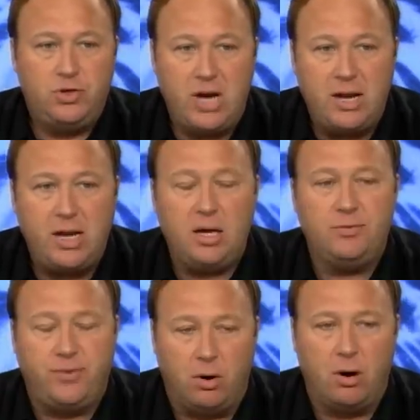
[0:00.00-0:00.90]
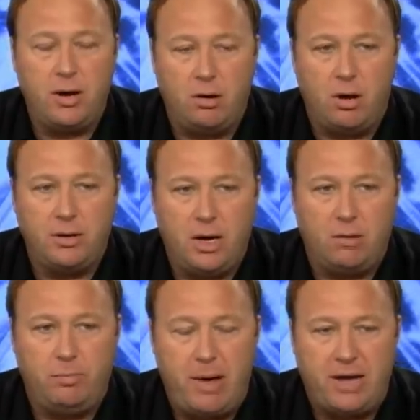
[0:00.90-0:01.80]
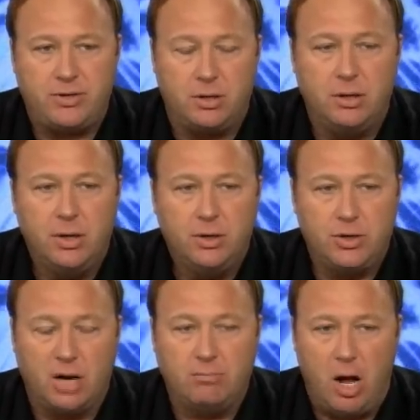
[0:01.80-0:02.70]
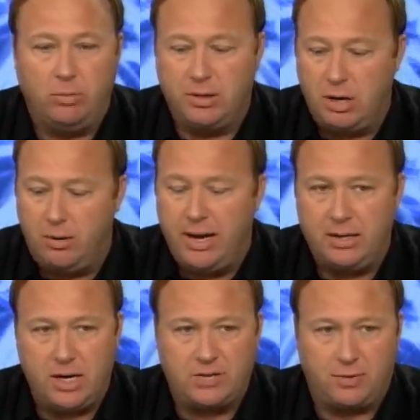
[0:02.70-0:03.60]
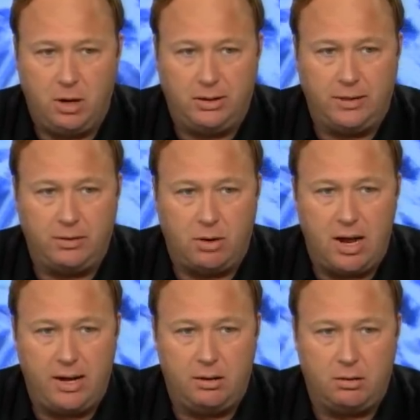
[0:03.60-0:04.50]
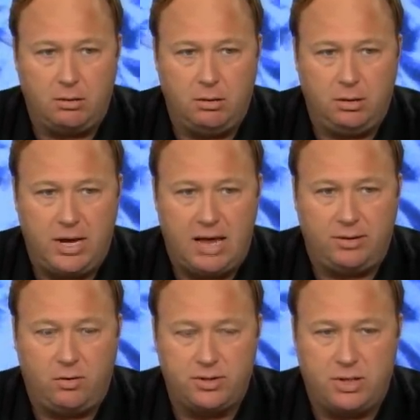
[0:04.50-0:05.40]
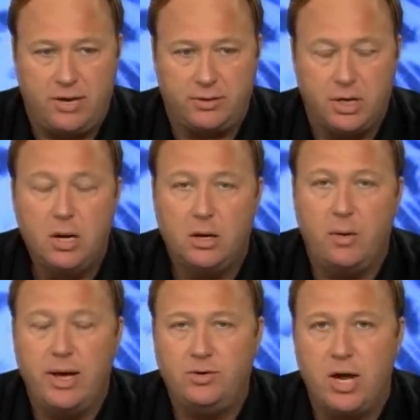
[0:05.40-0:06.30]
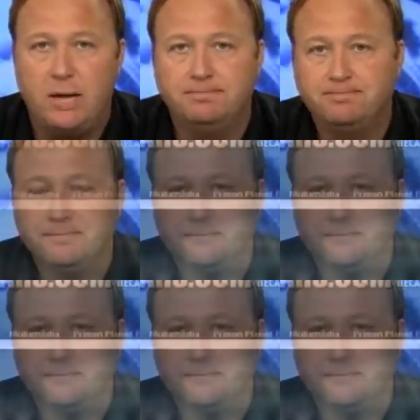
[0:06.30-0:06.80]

Jenny in Florida, you're on the air with Pastor Chuck Baldwin. Go ahead. Thanks for holding. Then Ryan, Earl, Kathy, Chris, and others. Go ahead, Jenny.